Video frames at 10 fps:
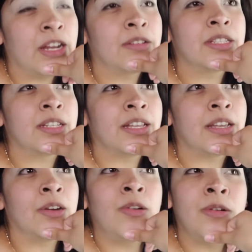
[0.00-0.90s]
And I was
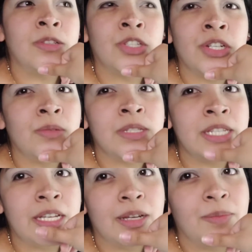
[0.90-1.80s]
like, oh, sure,
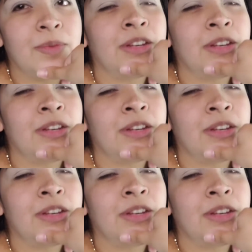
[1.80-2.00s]
what's up?